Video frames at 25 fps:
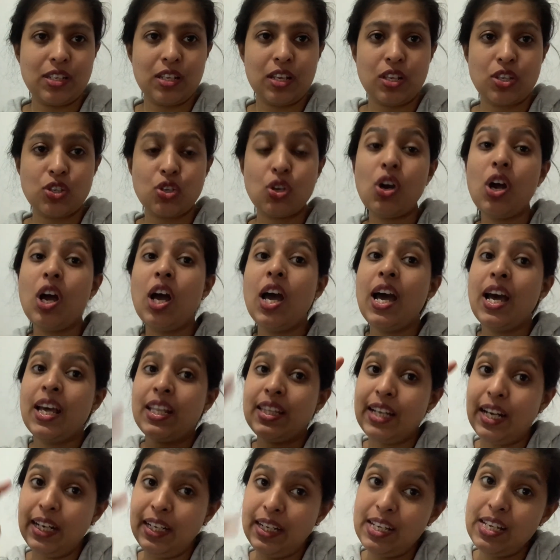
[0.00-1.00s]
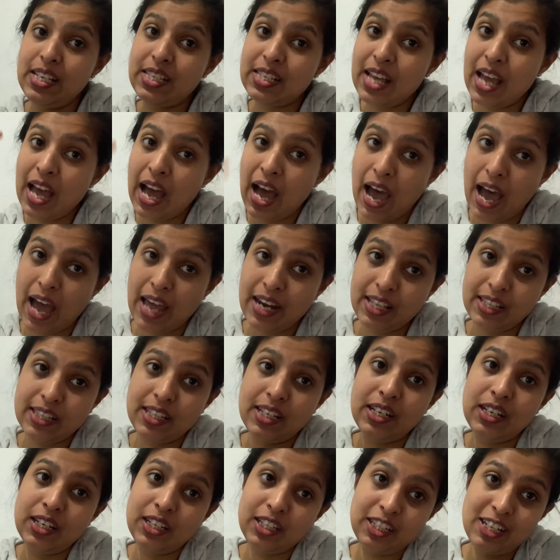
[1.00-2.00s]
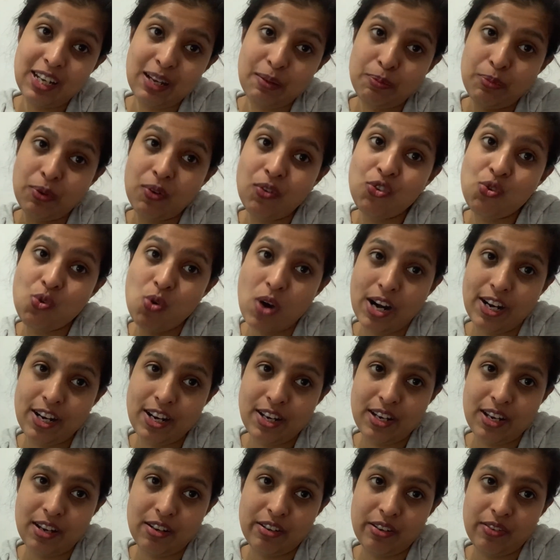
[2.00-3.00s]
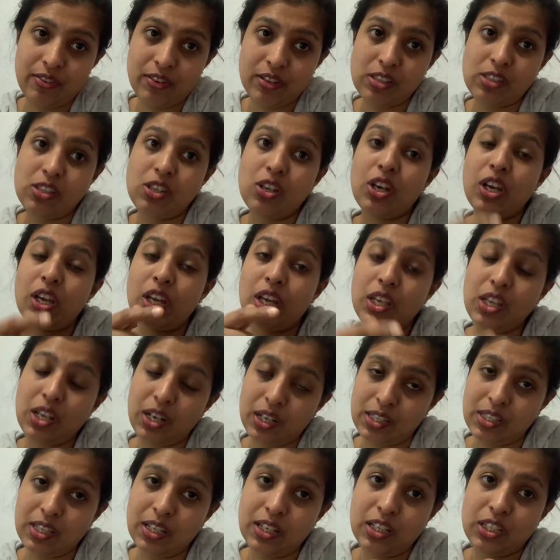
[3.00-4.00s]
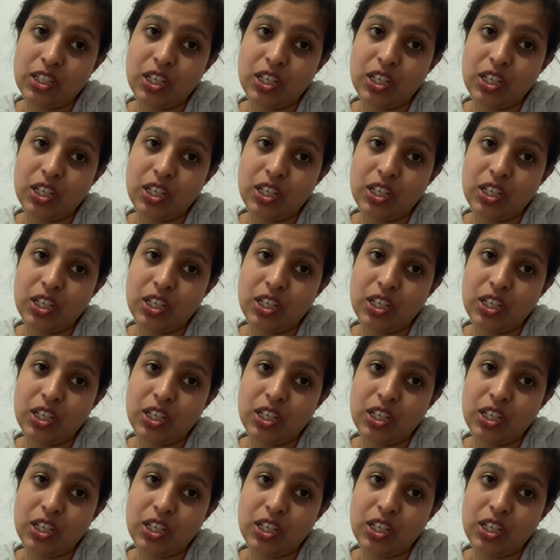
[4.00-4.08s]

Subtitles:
So that is another type of quantitative research.